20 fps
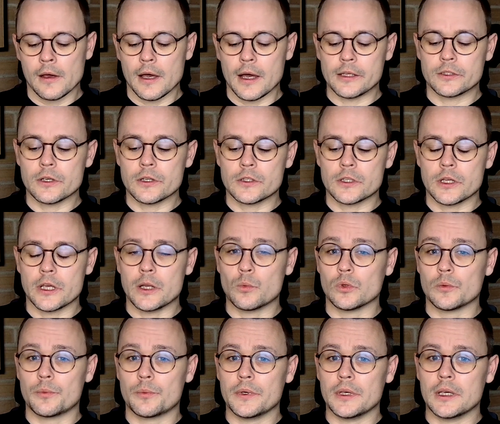As such, it
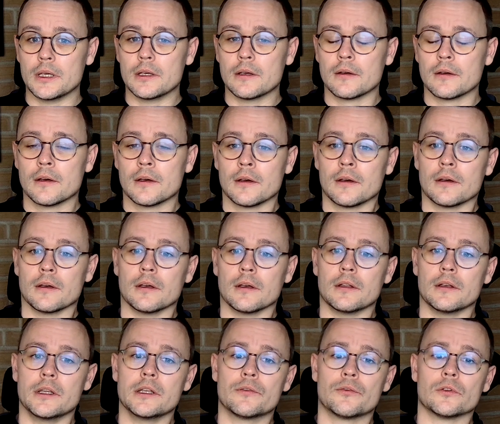will be
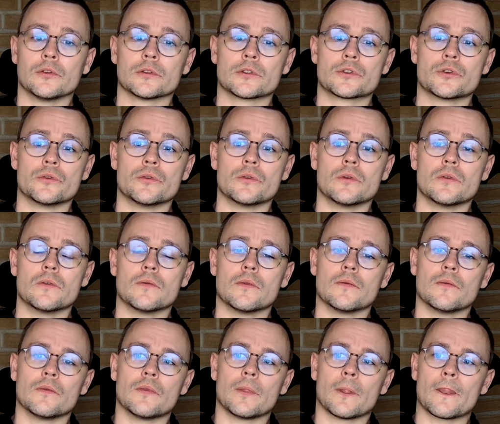needful to
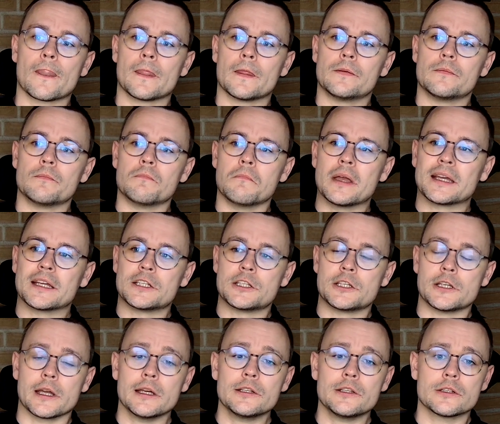make a
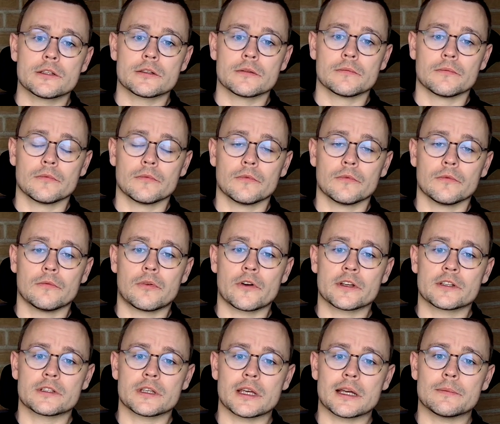change. For
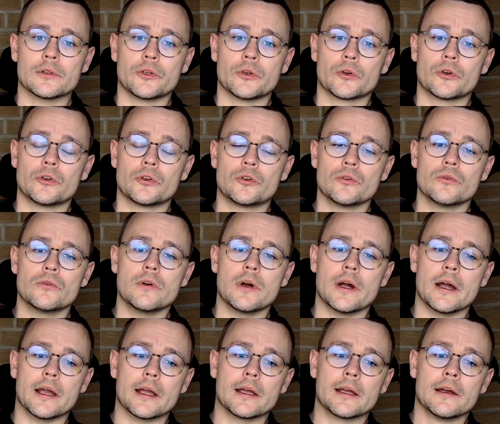example, you could do
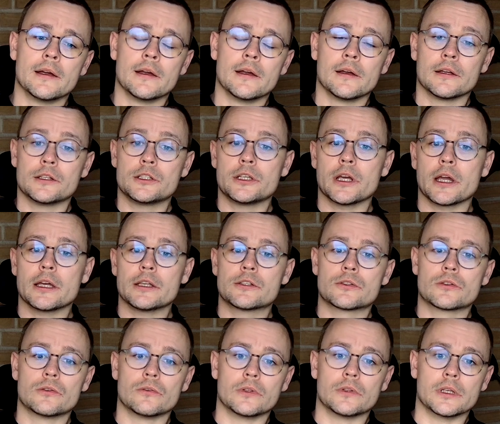a
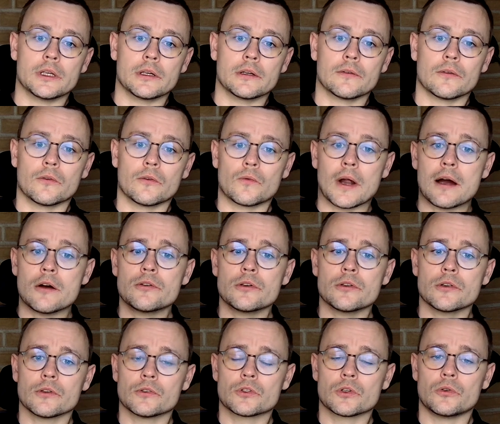change to the
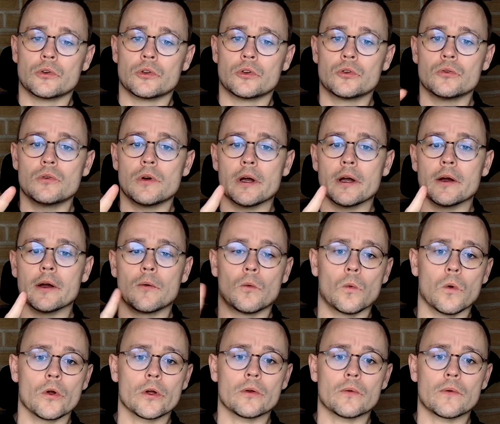route. So you do a
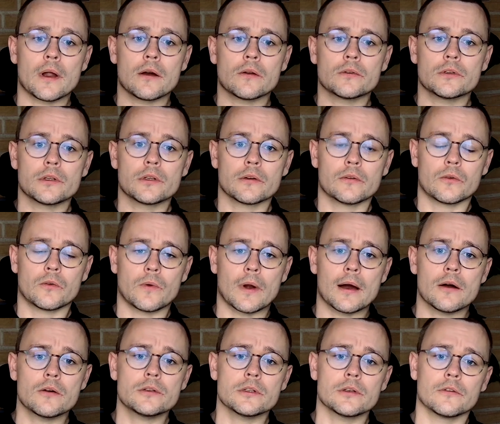workaround
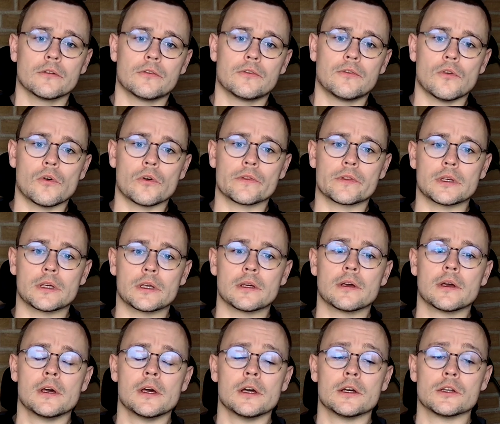route for the
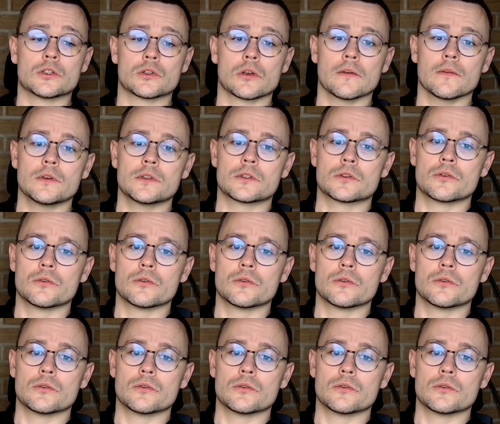service